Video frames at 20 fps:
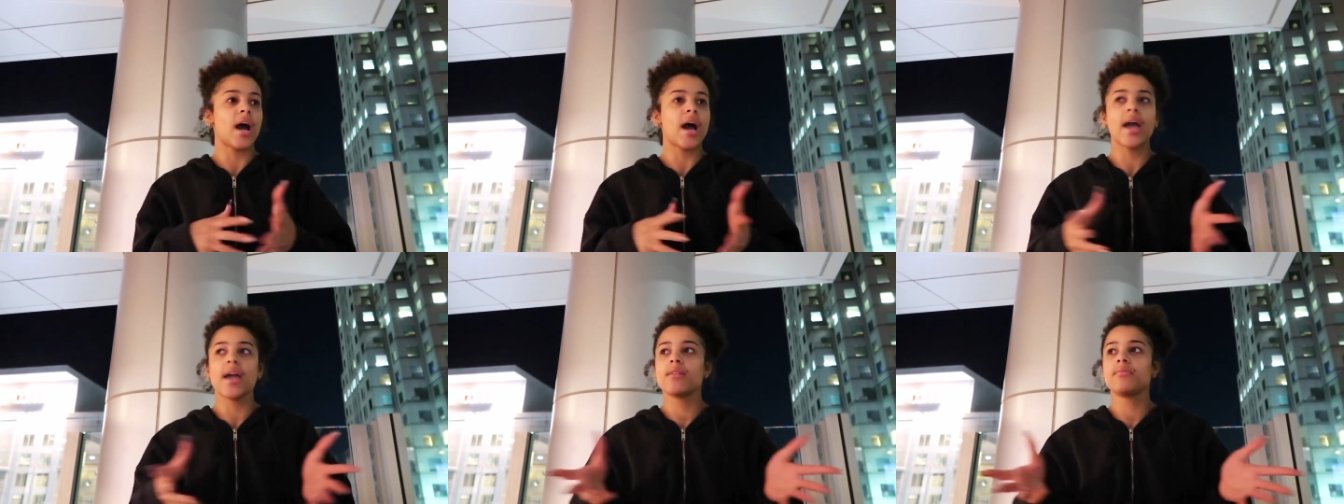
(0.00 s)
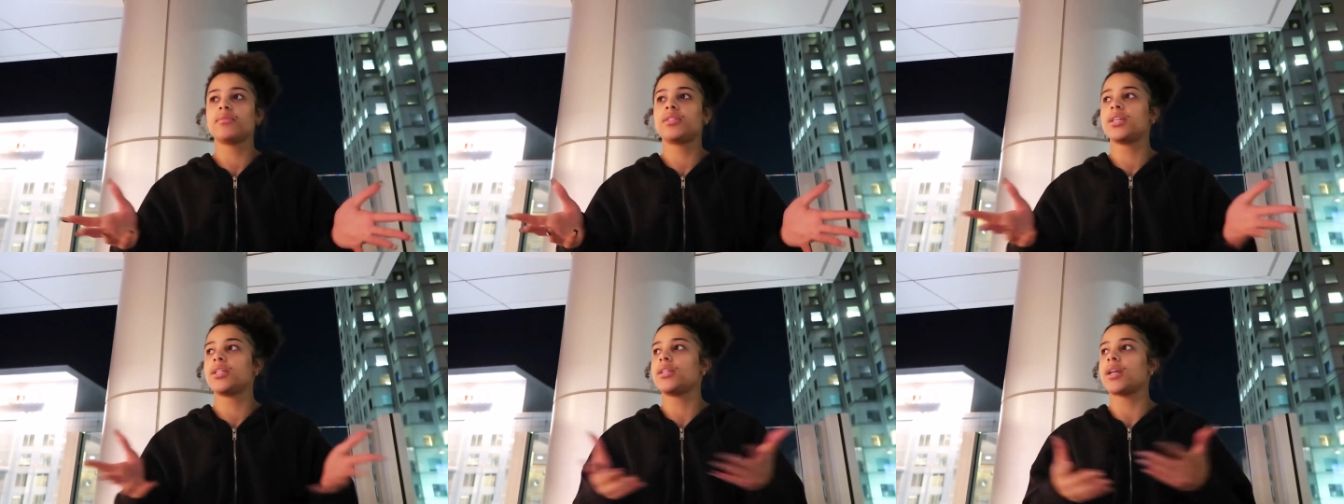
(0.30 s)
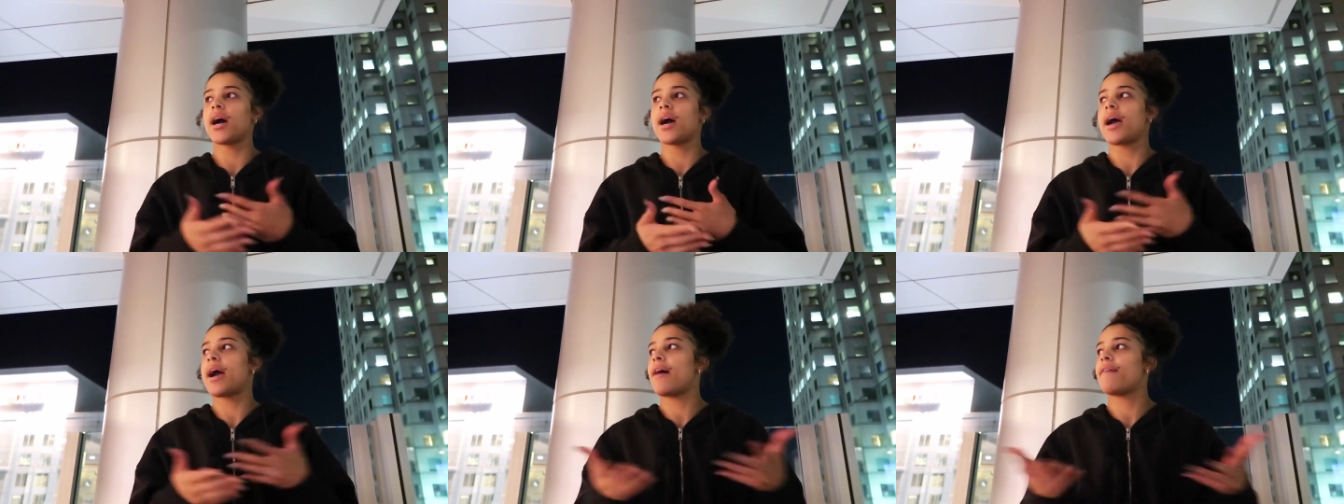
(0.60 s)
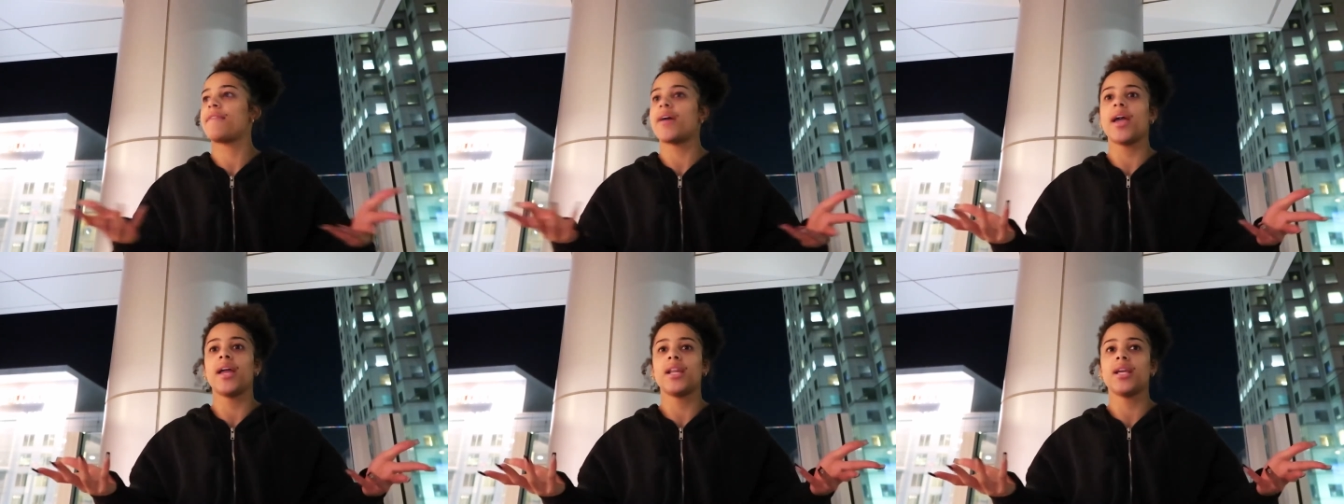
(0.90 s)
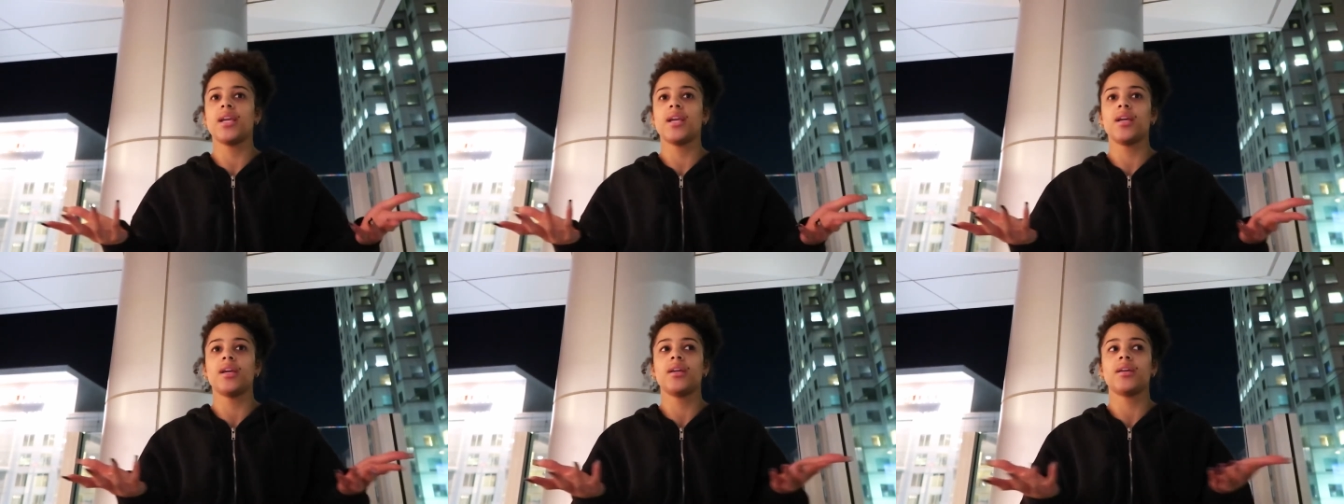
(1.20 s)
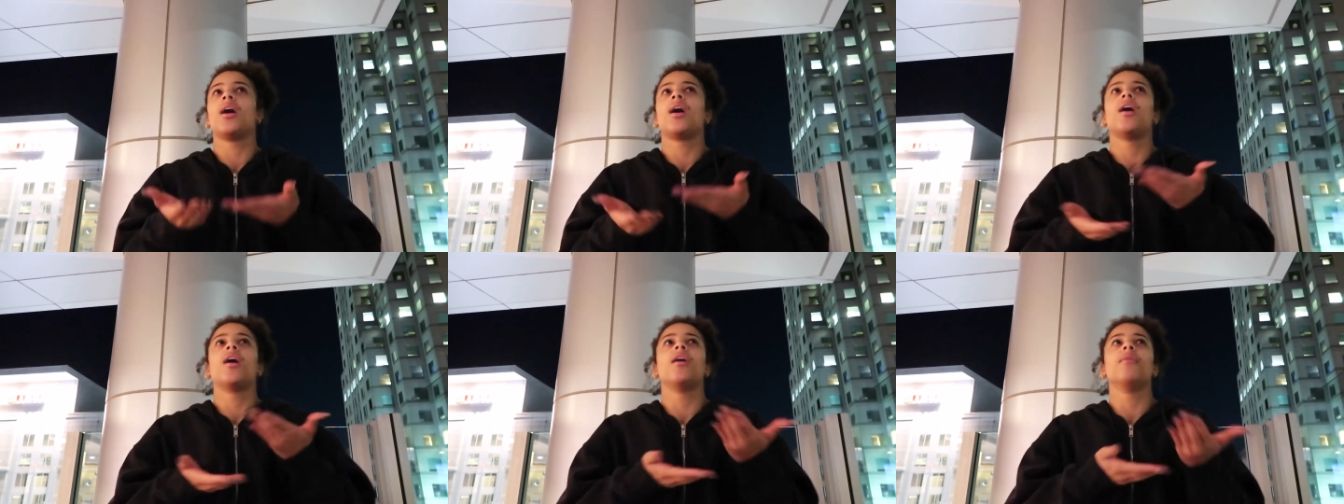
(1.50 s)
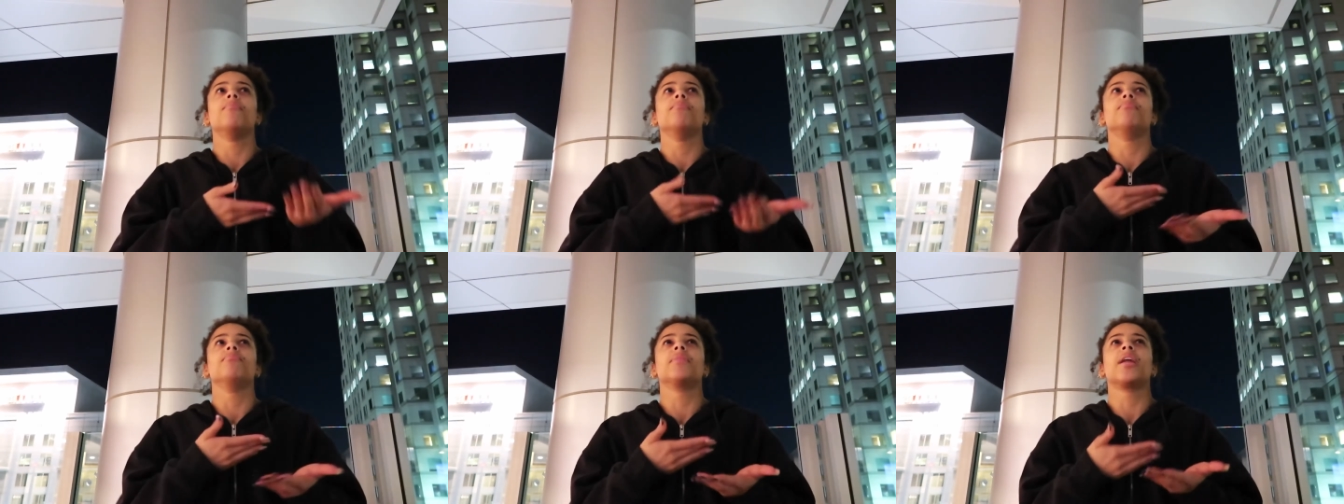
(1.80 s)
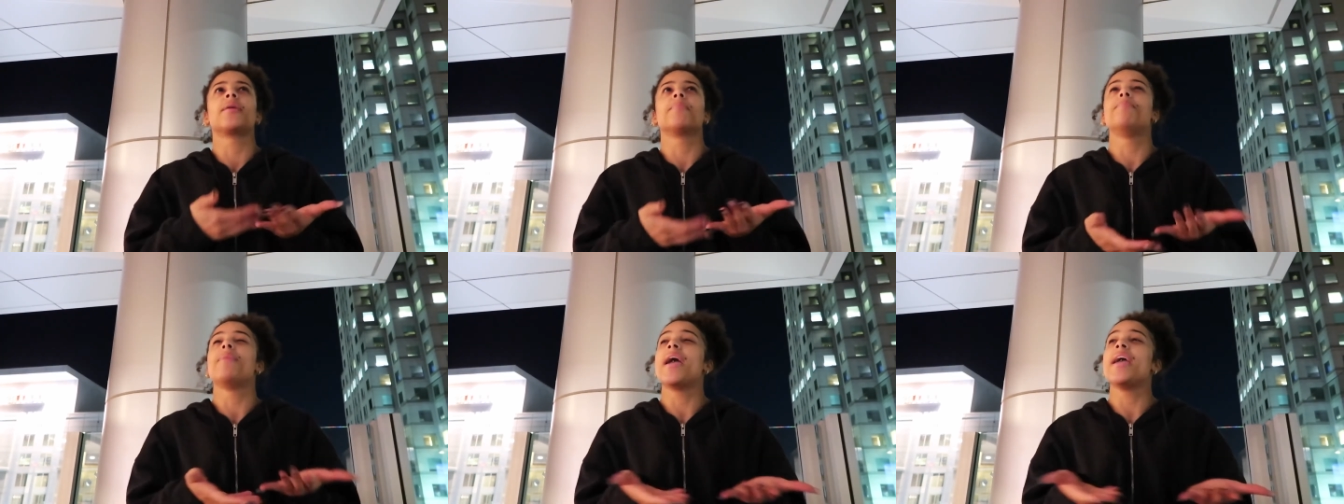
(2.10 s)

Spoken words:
I did not have any like